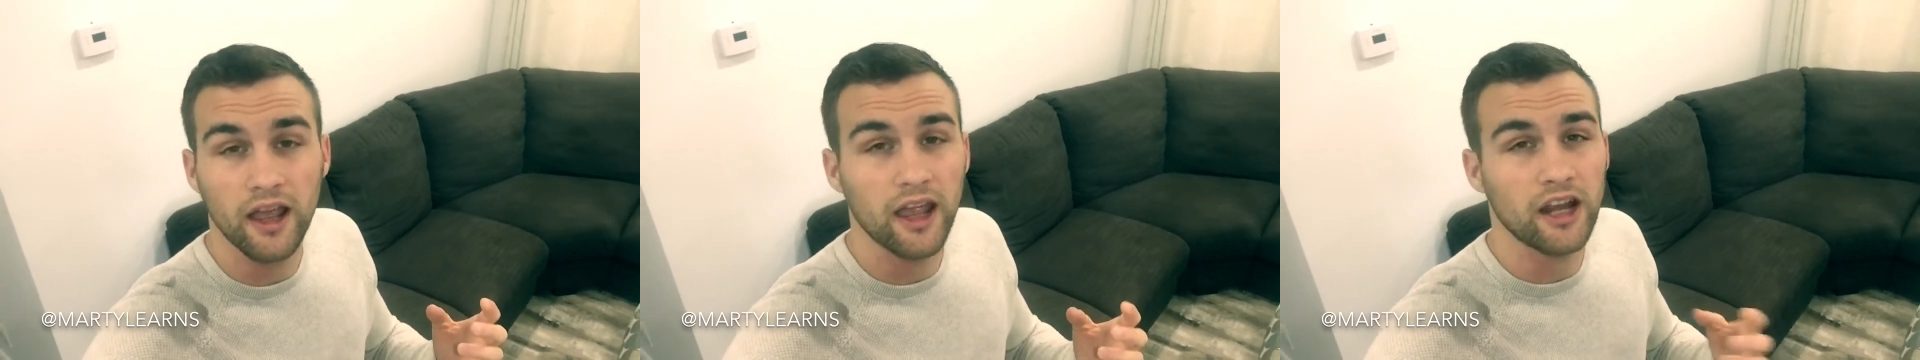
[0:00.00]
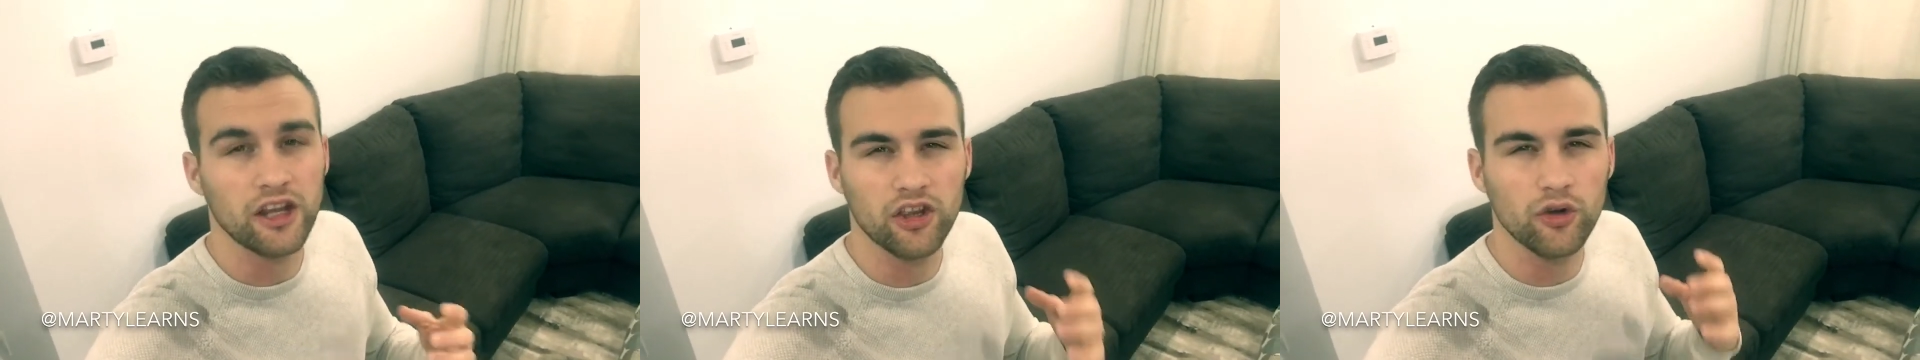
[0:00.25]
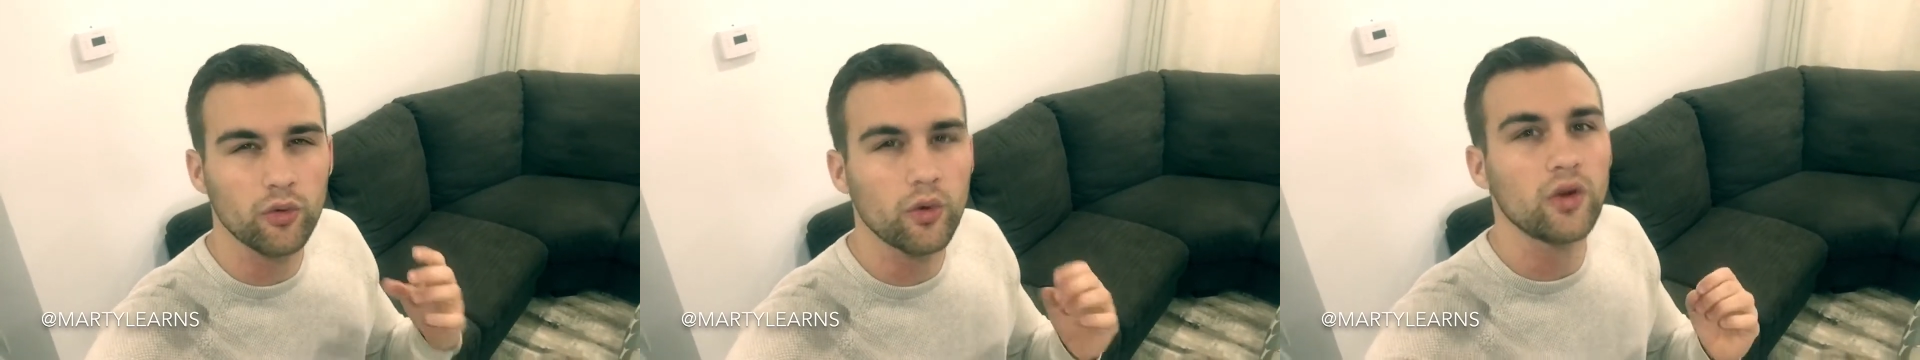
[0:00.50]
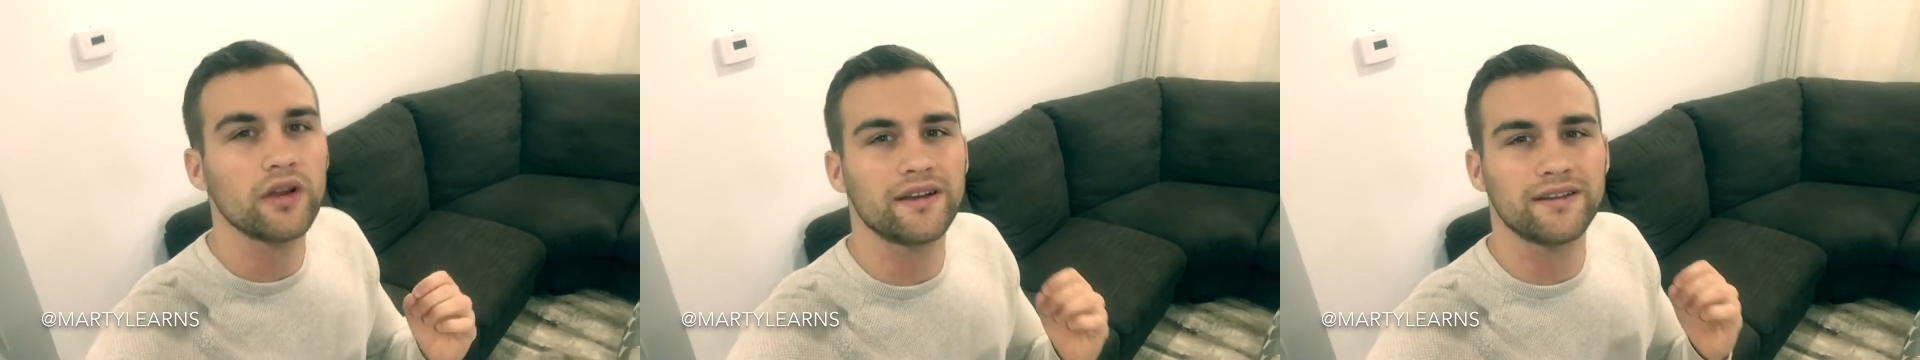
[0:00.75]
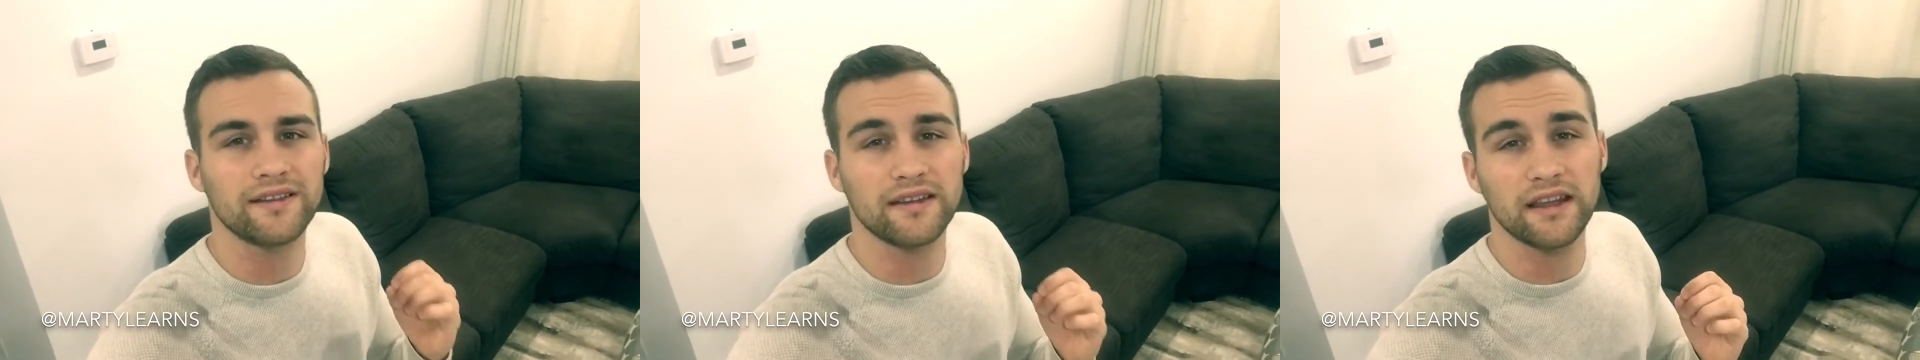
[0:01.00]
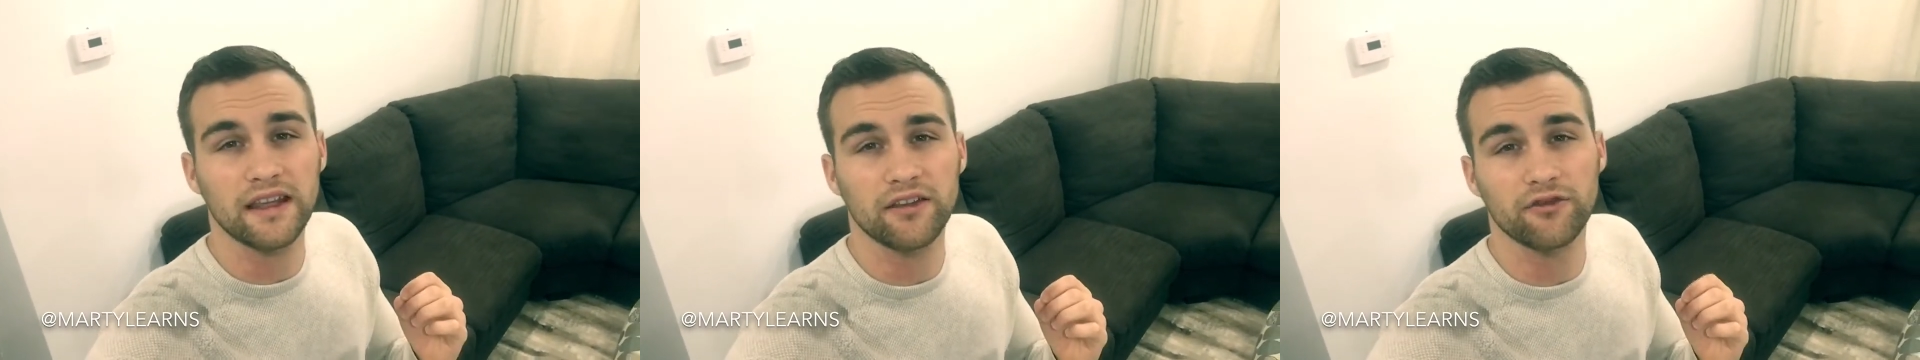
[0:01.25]
and you will
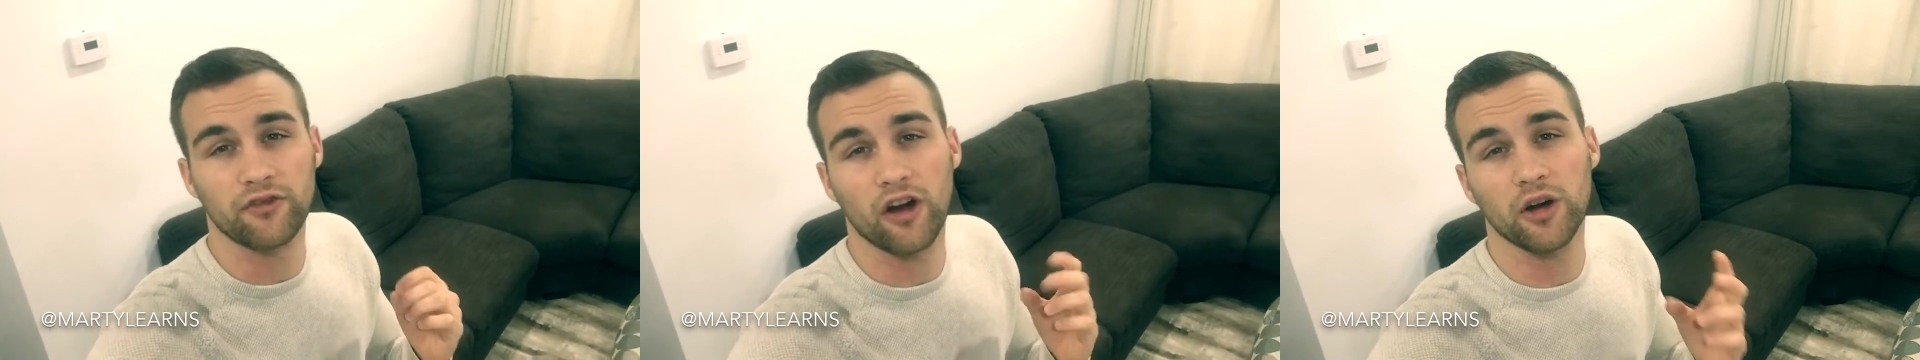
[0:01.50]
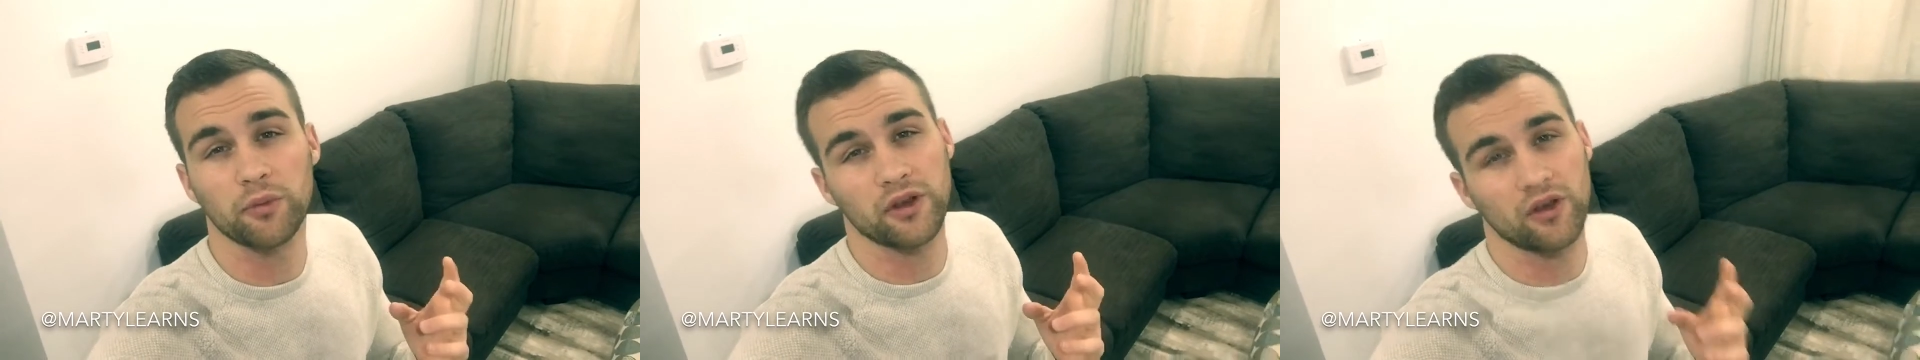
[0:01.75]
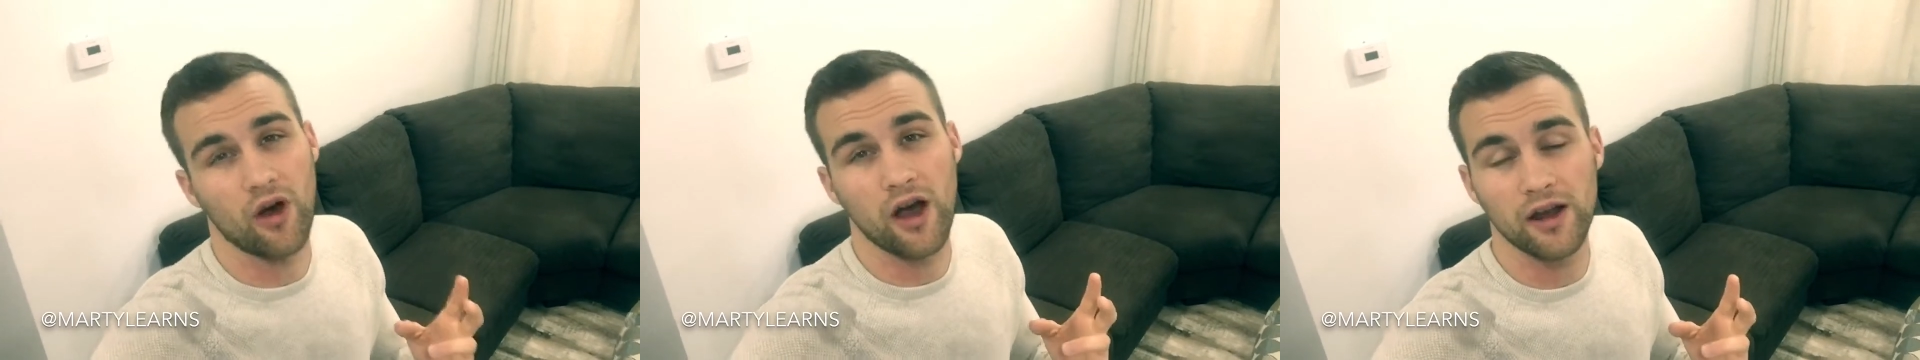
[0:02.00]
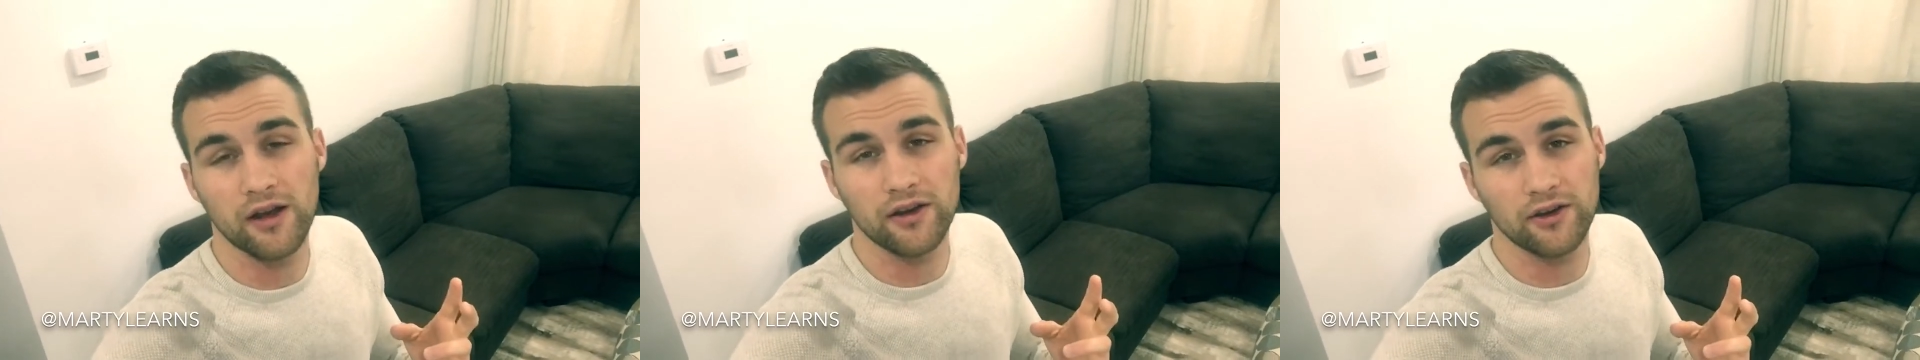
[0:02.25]
exceed far beyond